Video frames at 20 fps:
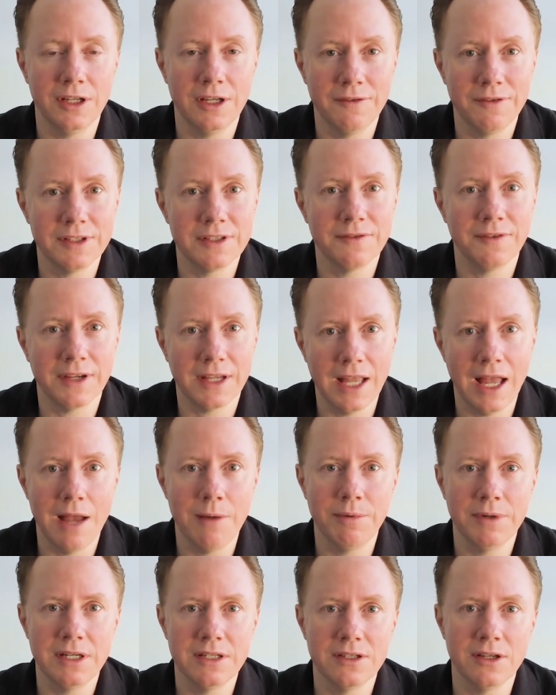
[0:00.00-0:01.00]
if it's for
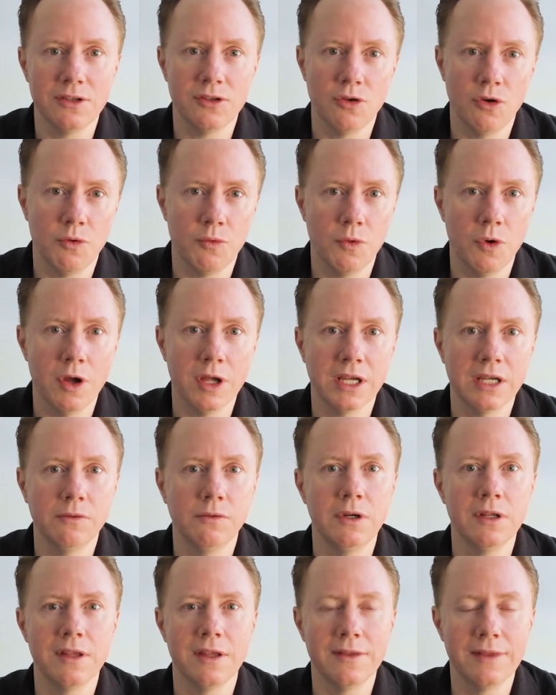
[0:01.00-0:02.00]
companies that you're working
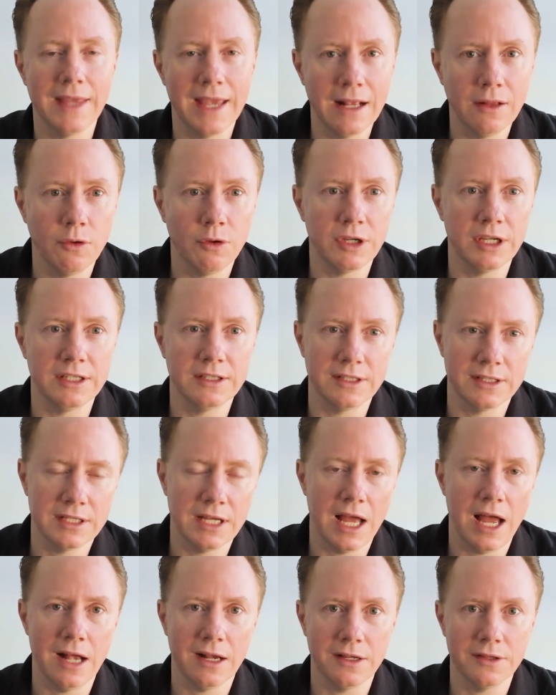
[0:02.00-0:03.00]
with and they're looking to
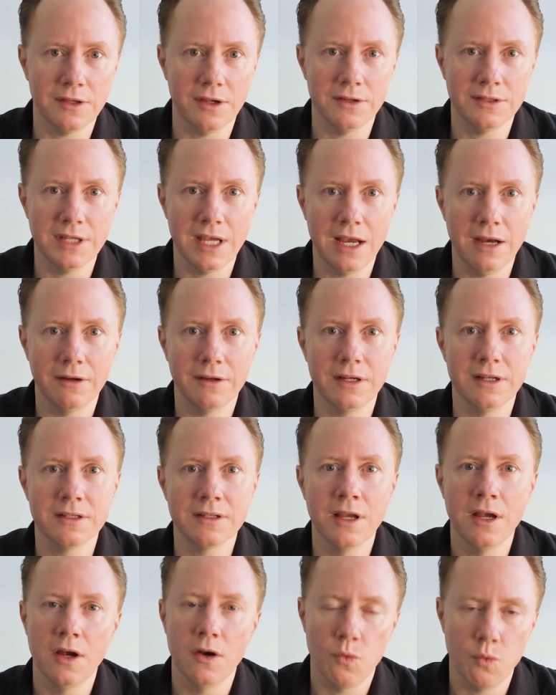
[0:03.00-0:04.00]
target those areas,
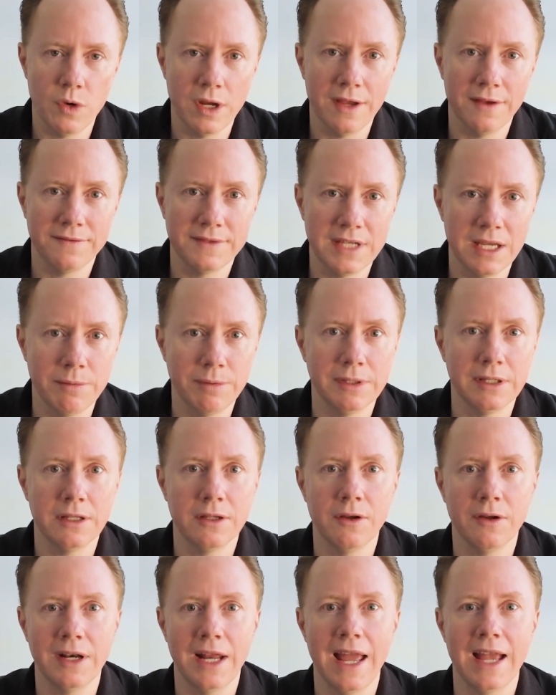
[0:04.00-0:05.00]
we have typically
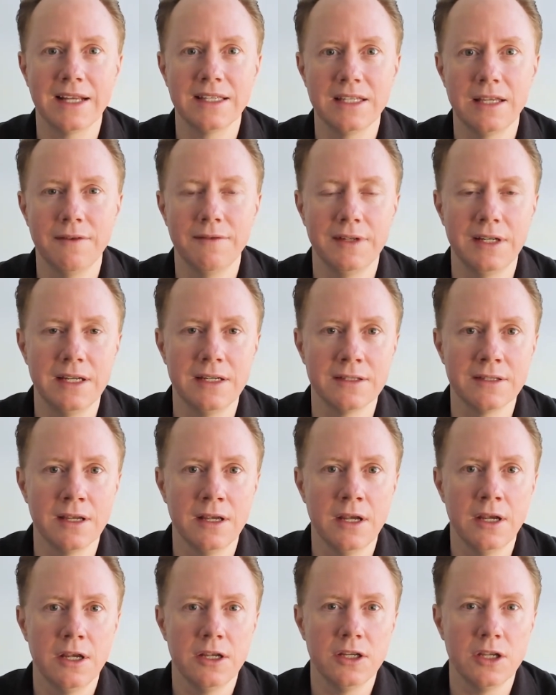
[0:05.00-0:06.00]
got activities,
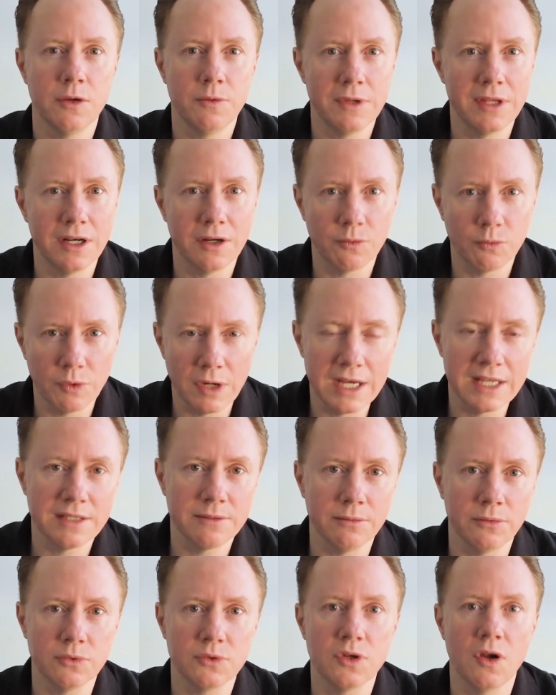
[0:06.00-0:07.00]
within a
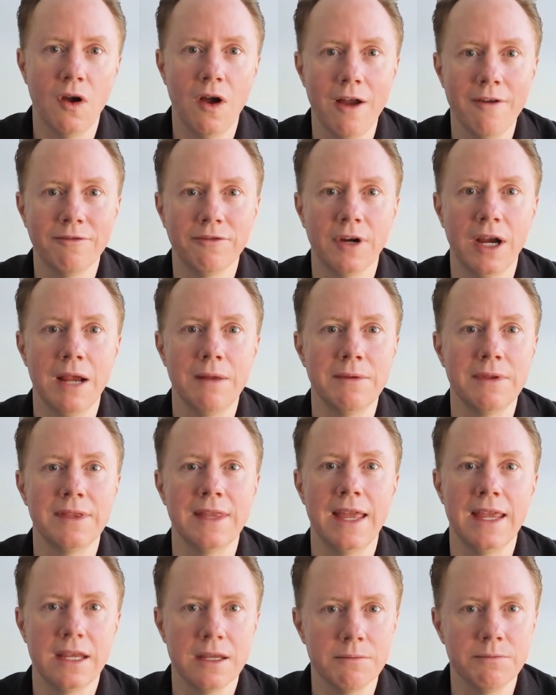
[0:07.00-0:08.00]
reasonable time frame that
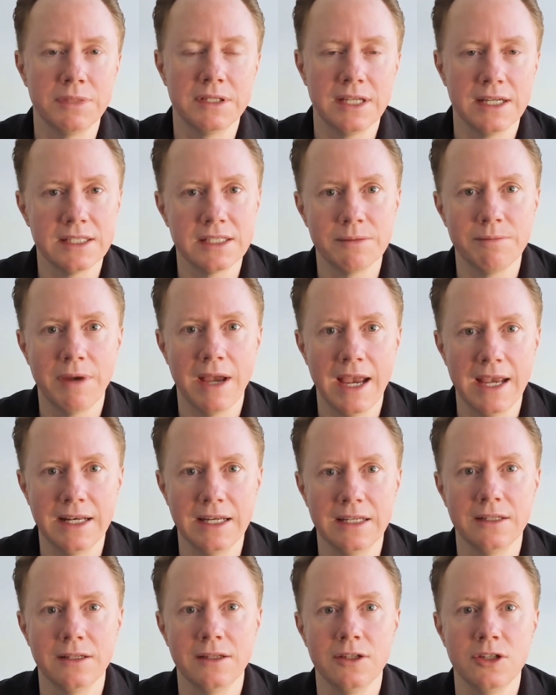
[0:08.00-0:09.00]
they can participate
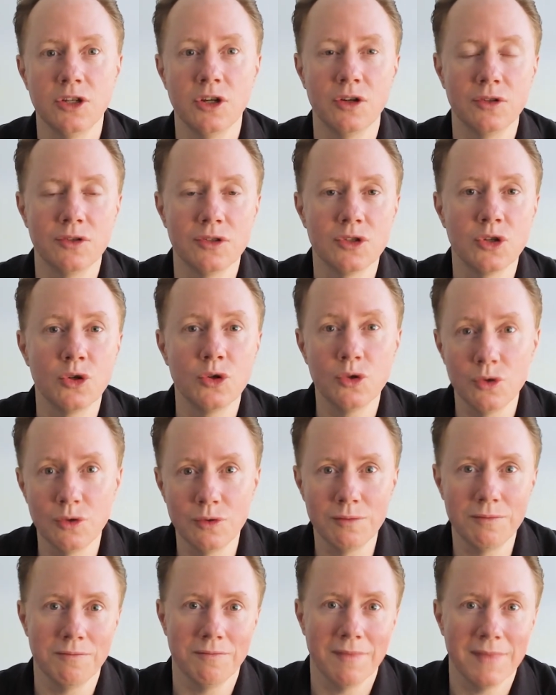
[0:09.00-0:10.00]
in,
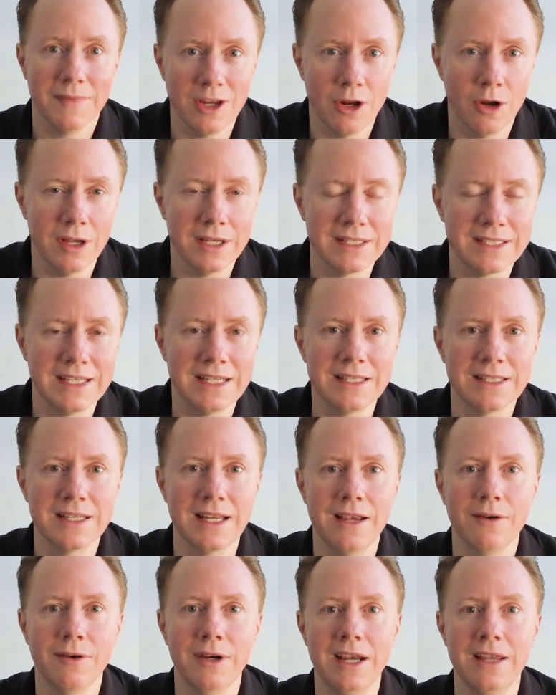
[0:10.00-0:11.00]
to assist
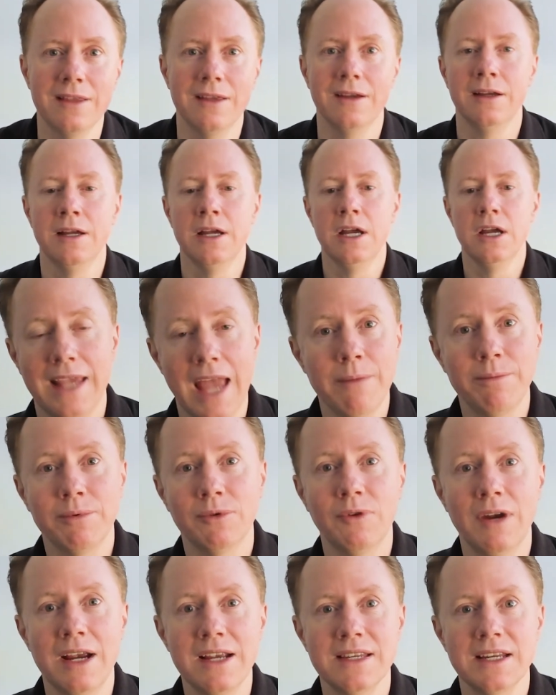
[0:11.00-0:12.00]
their either
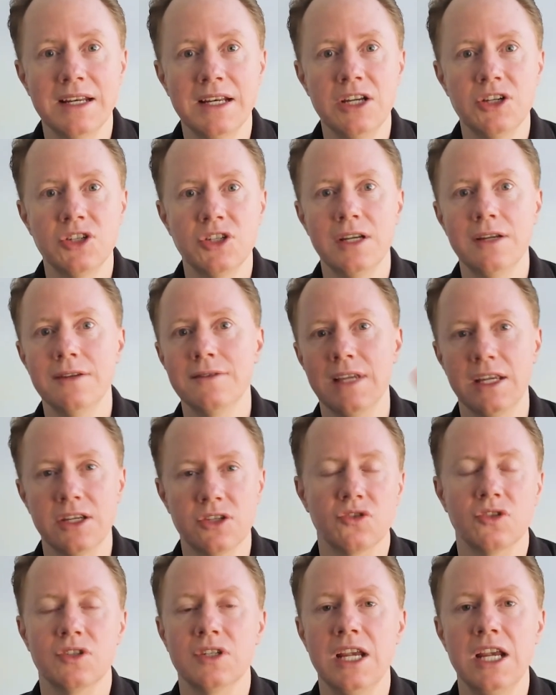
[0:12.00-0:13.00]
capital raising initiatives, their
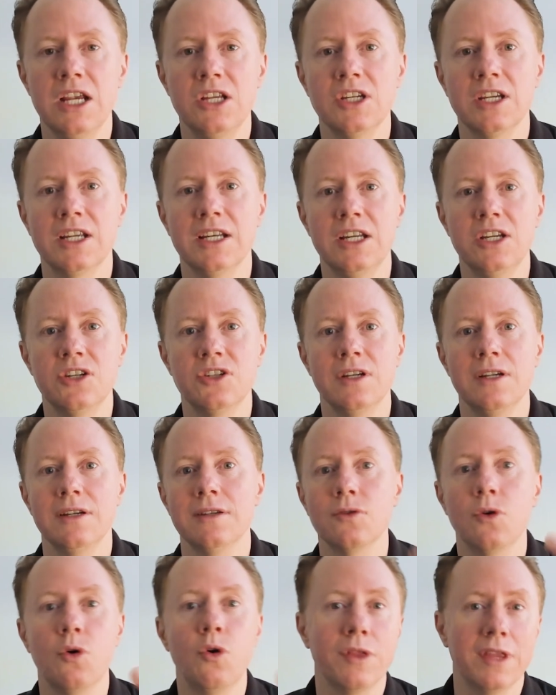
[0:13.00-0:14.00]
strategic
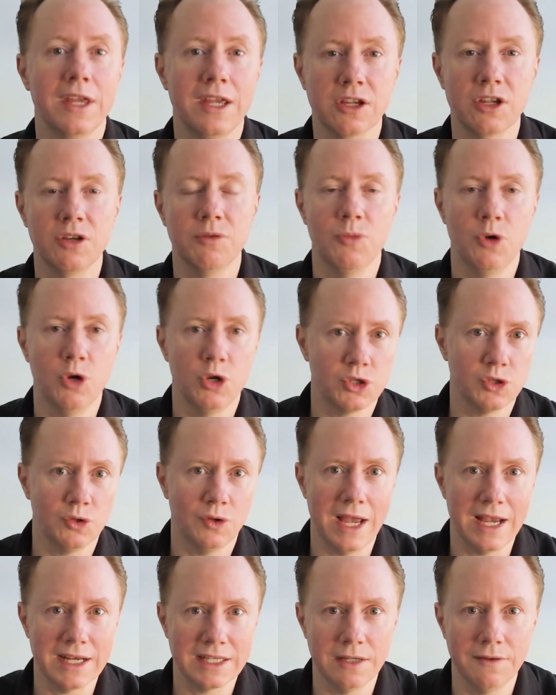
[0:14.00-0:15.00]
initiatives, or their
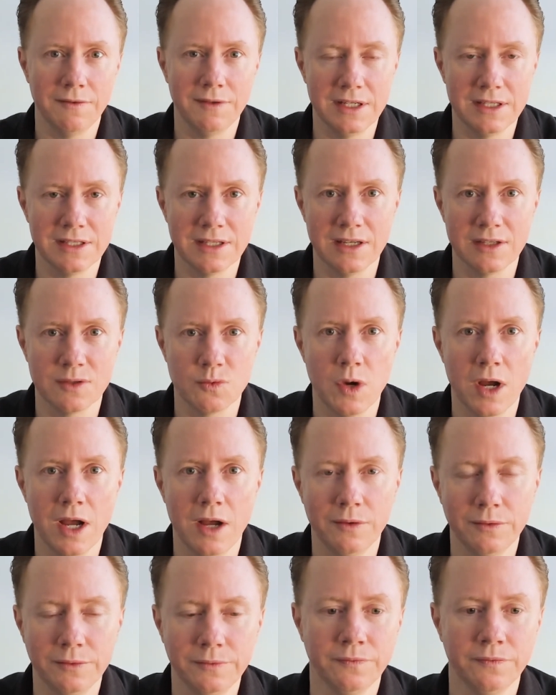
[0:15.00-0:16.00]
commercial activities as
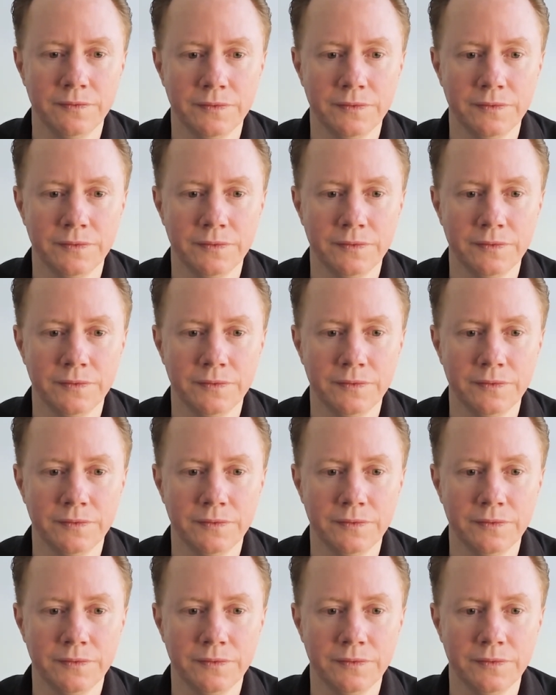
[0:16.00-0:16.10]
well.